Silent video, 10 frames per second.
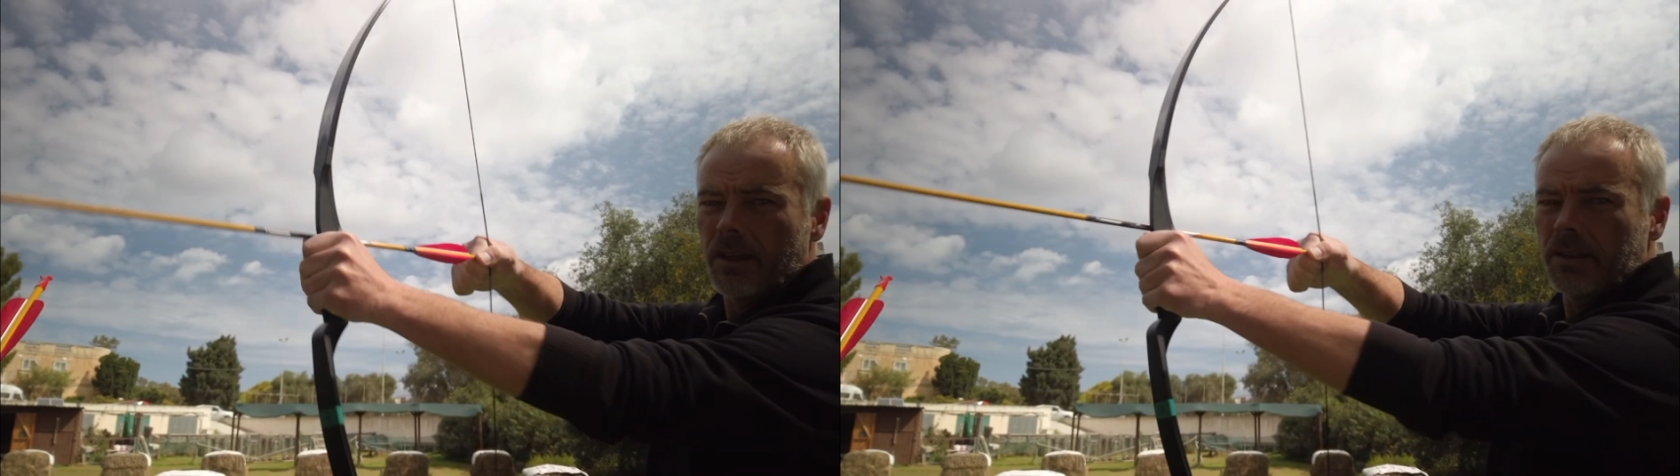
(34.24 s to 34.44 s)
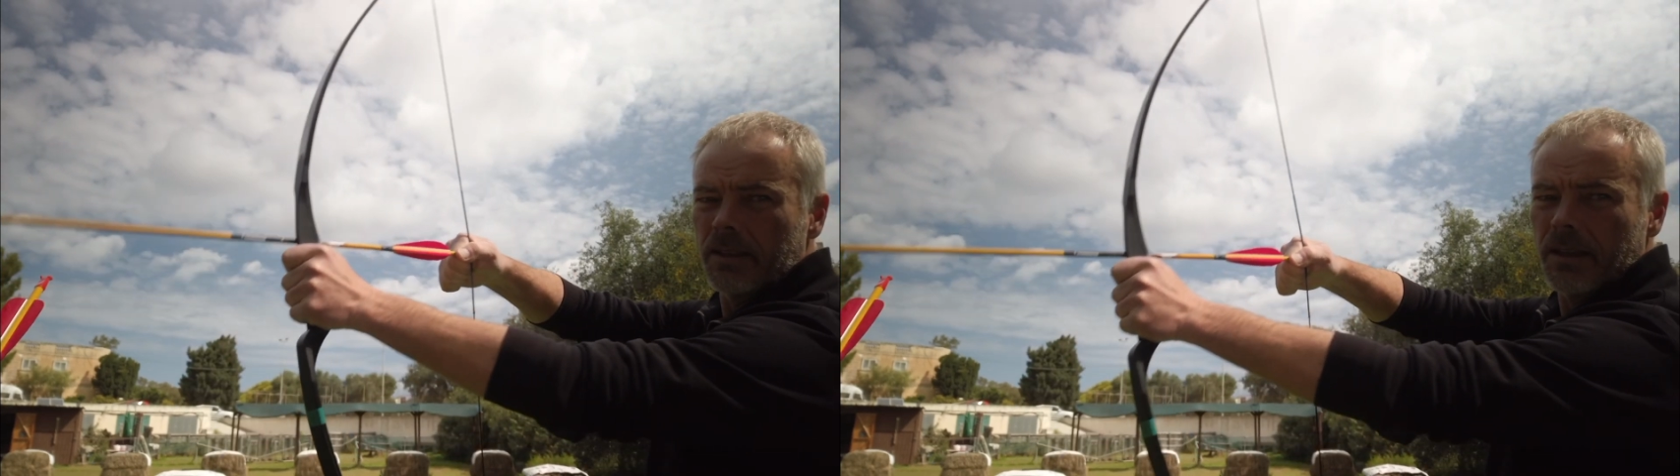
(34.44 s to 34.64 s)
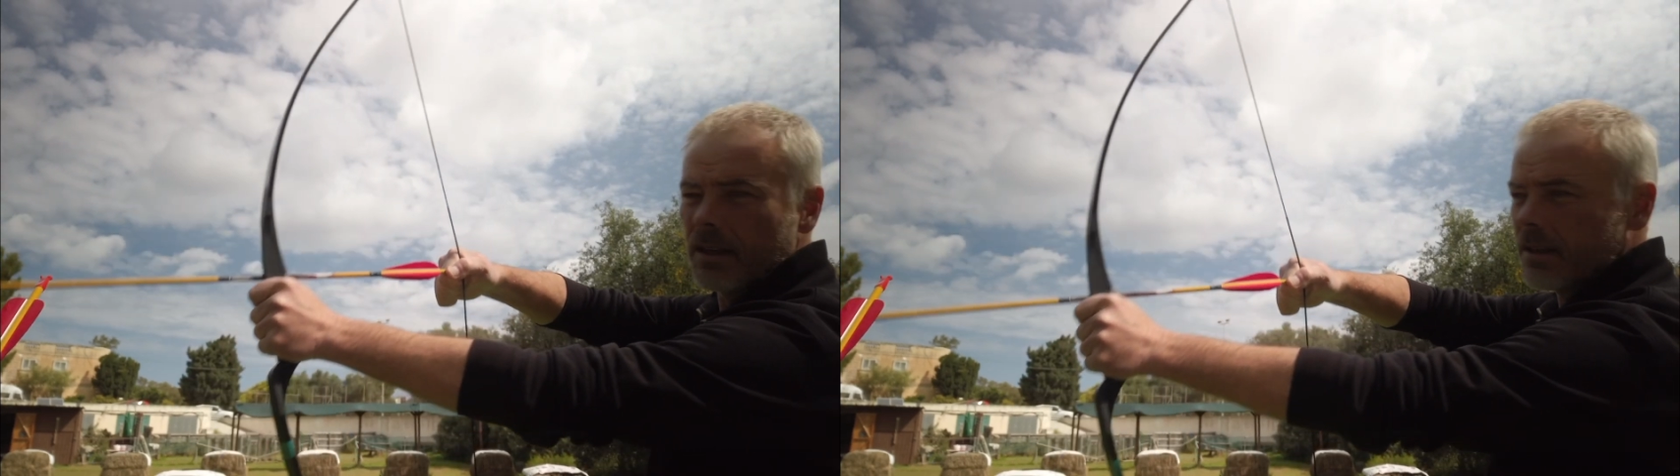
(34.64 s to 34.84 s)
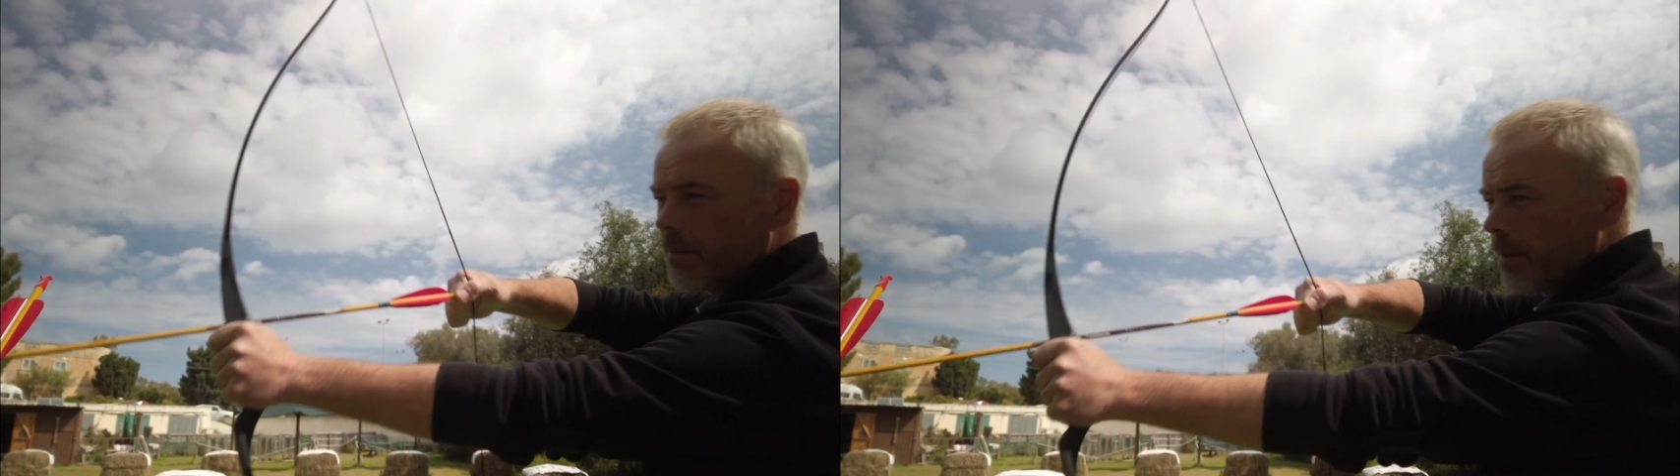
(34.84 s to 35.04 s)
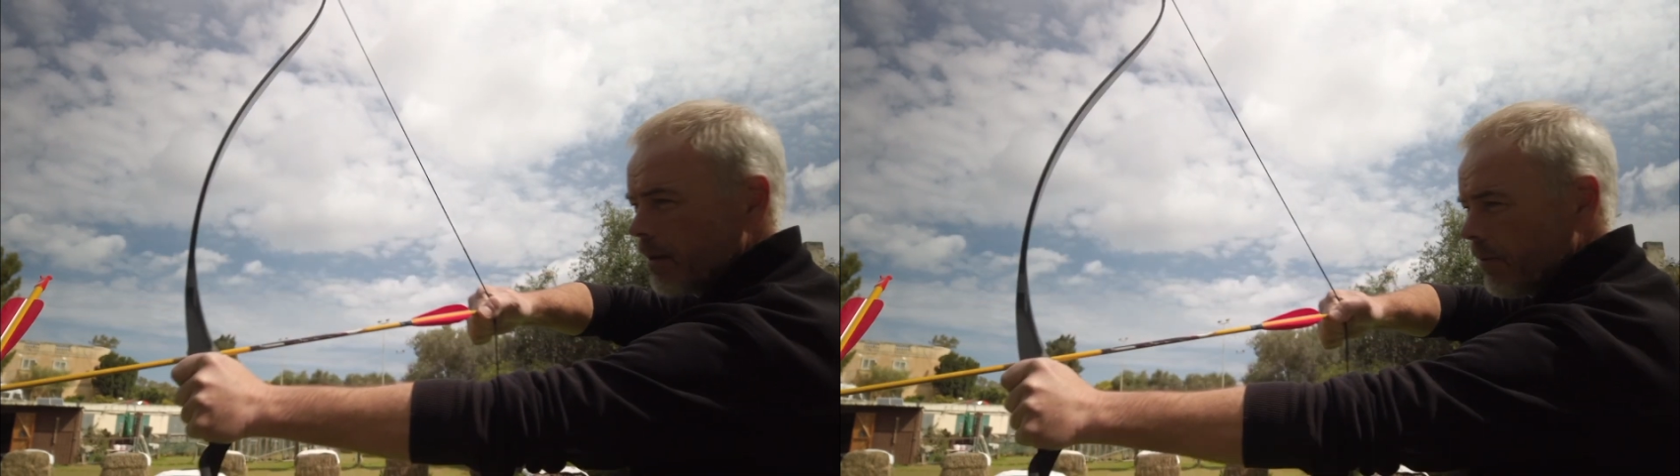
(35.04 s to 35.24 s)
they say it's
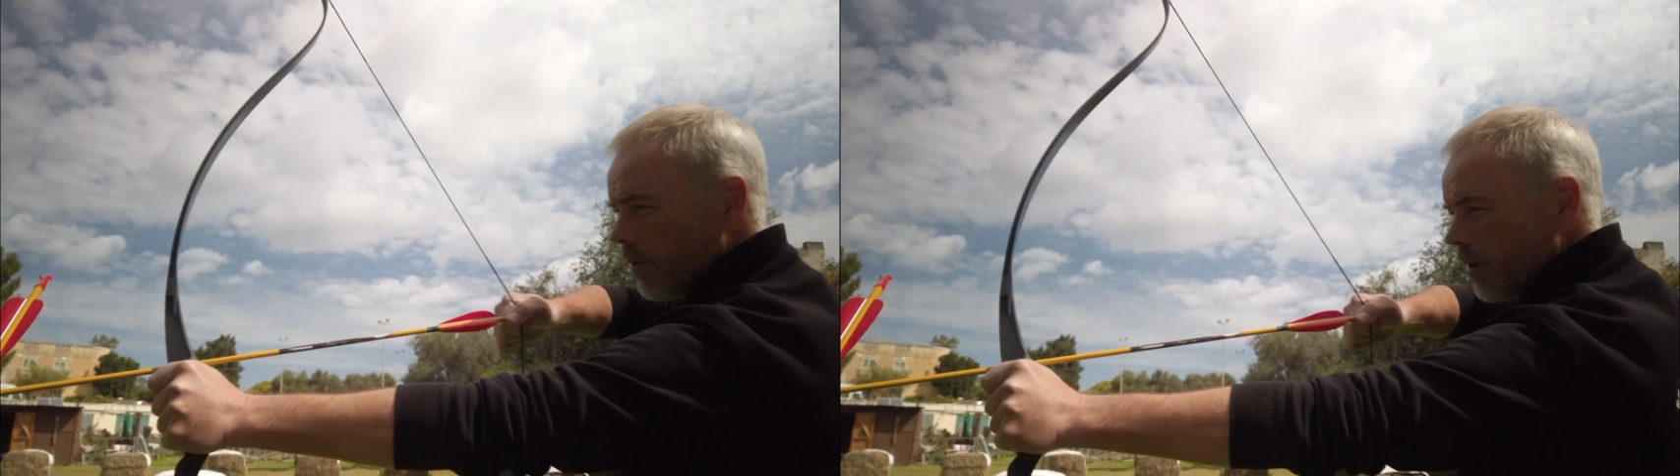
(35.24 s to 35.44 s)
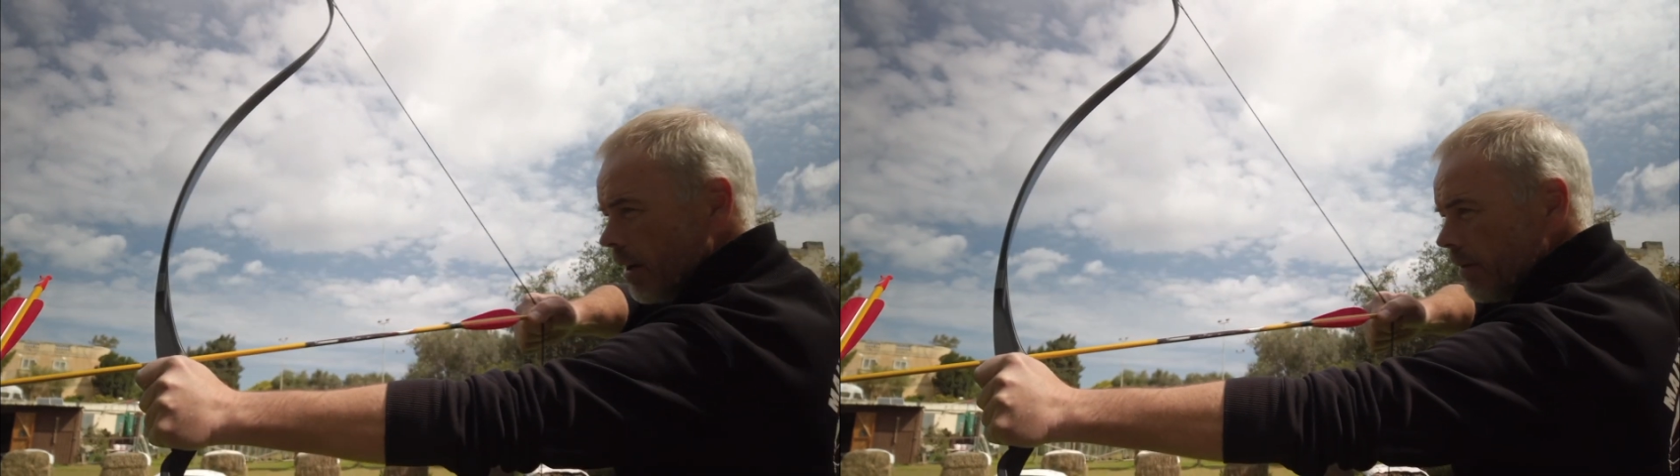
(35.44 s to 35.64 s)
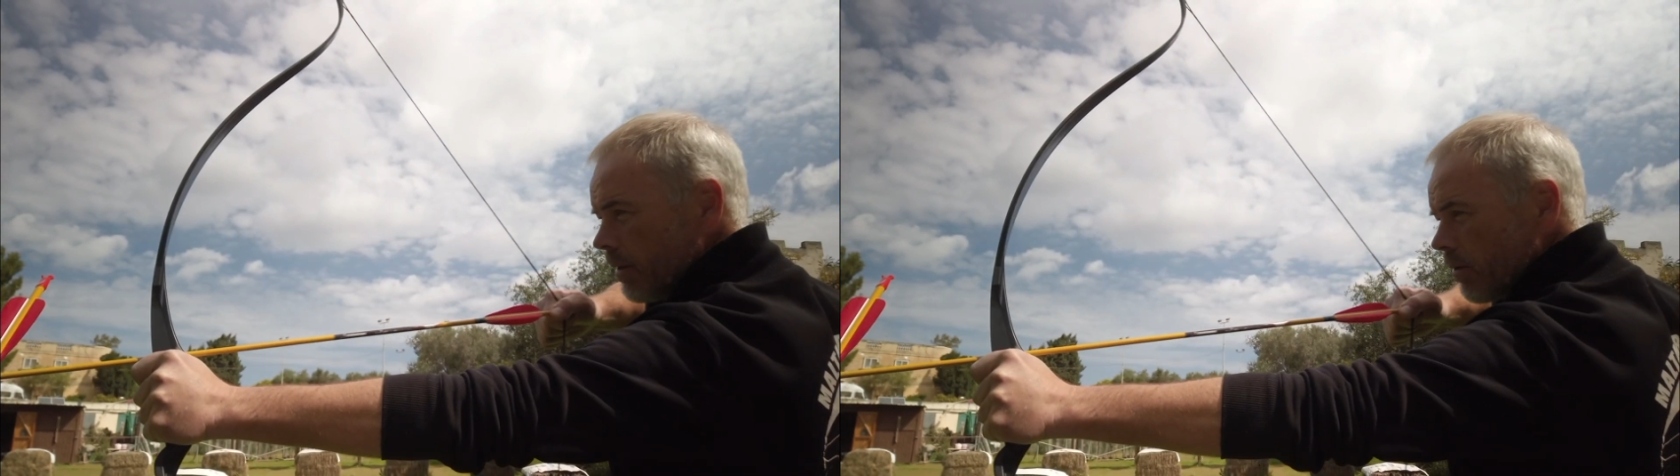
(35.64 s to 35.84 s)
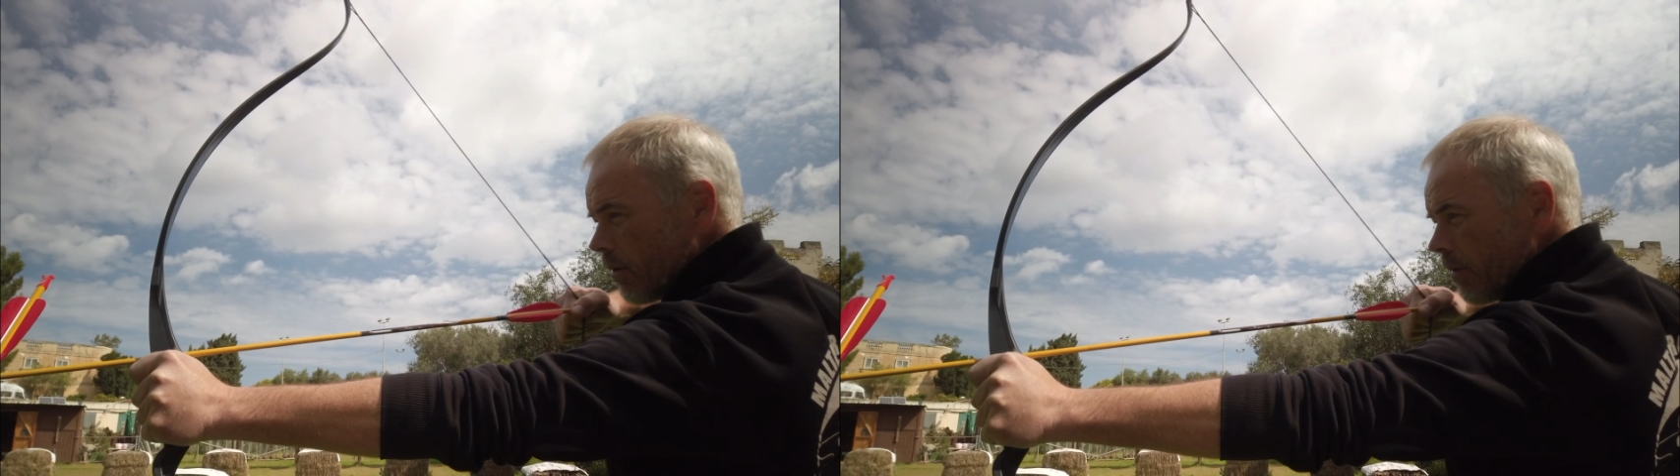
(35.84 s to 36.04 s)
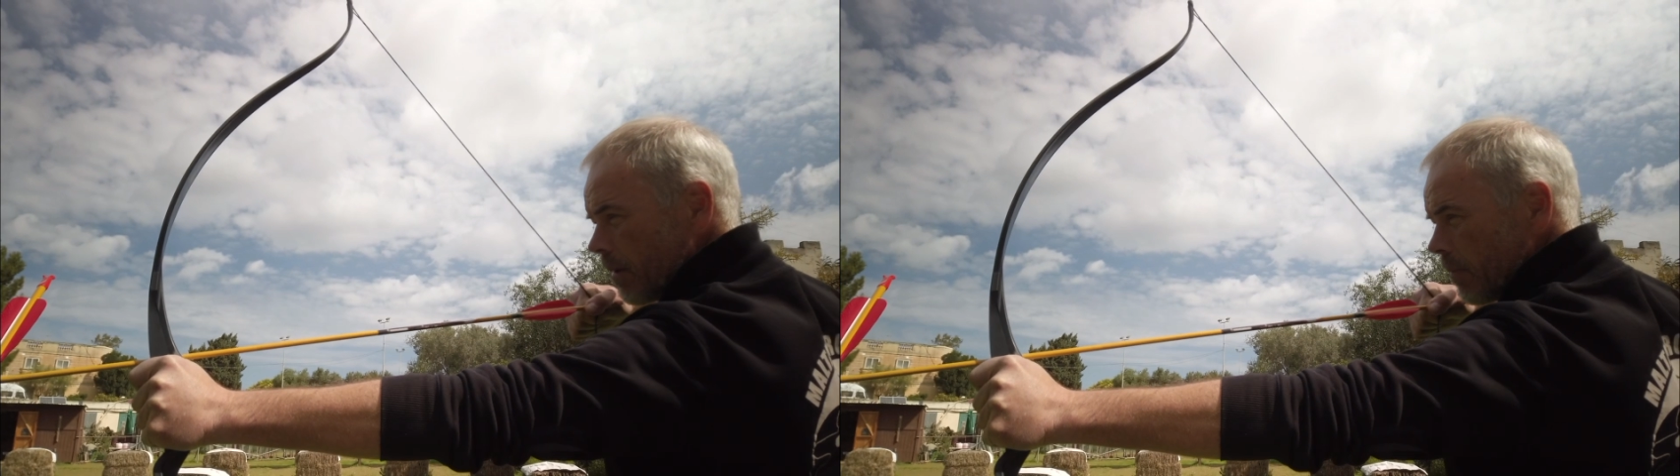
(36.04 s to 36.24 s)
meant for heavy
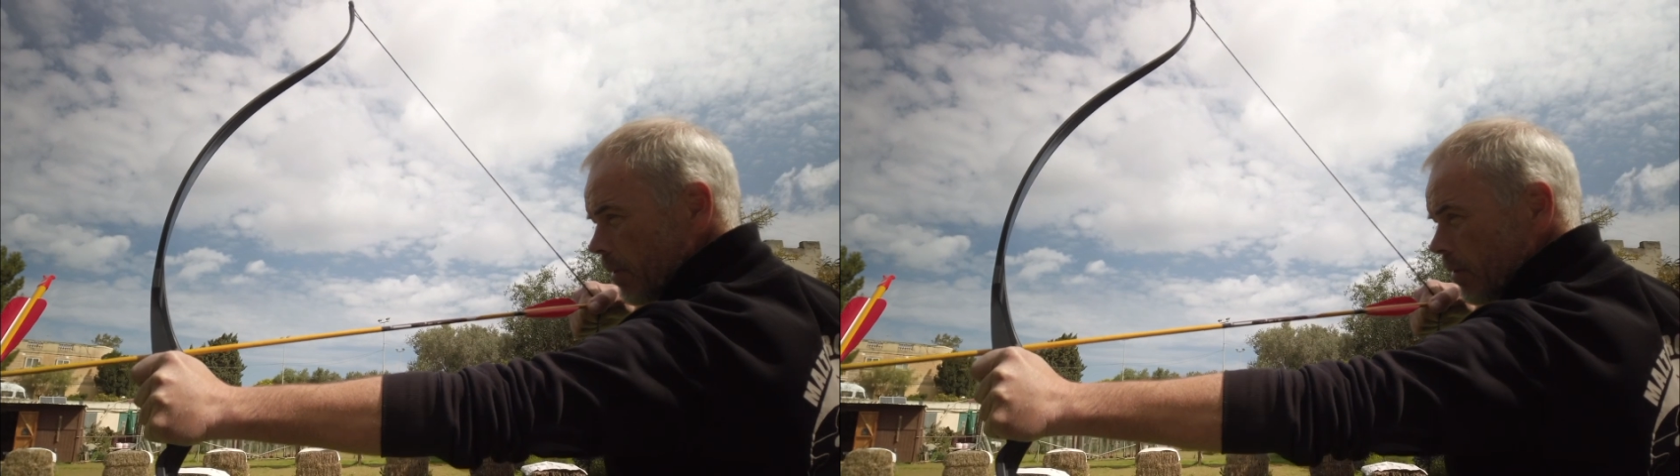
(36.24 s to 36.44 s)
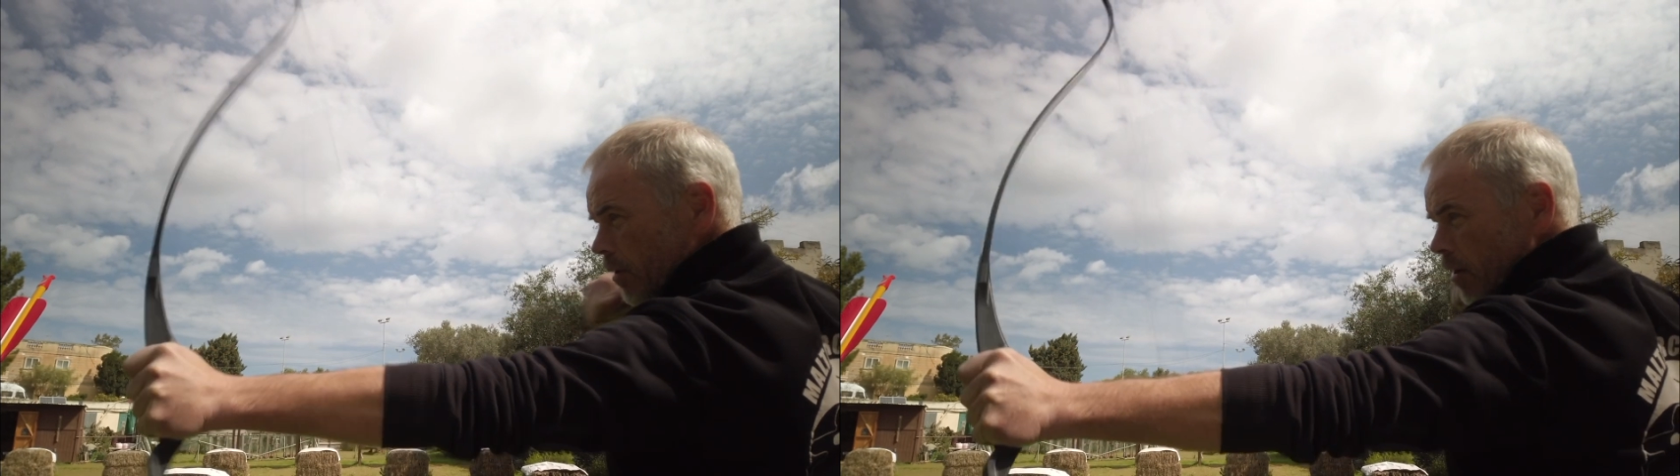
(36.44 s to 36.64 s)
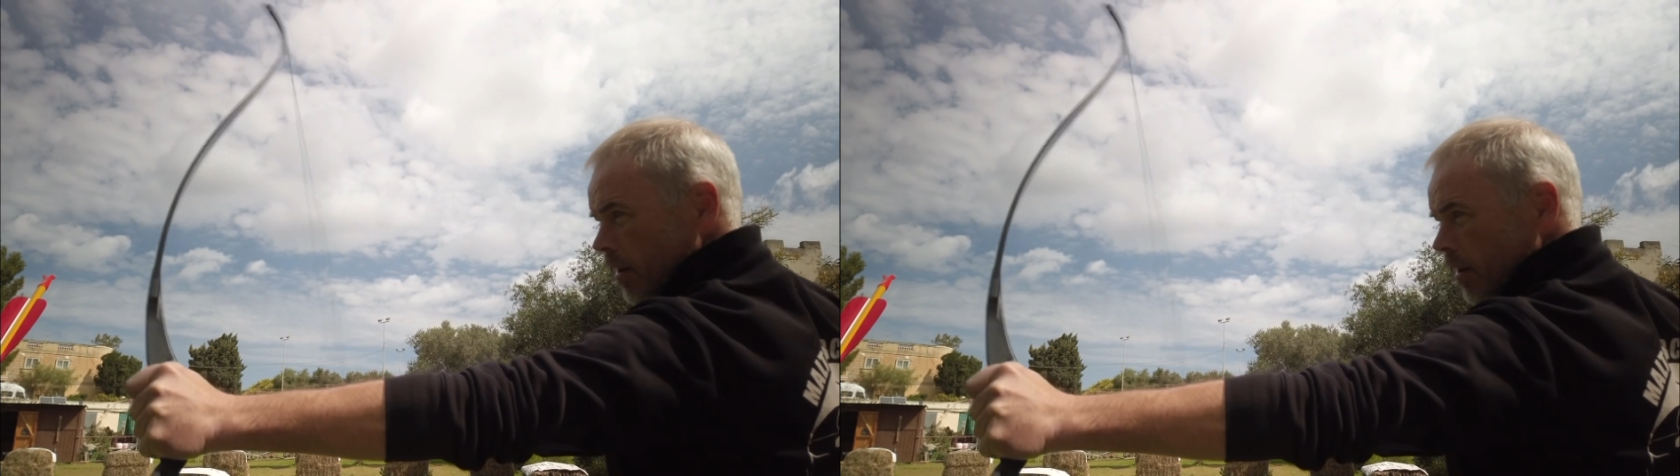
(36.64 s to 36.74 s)
draw weight bows.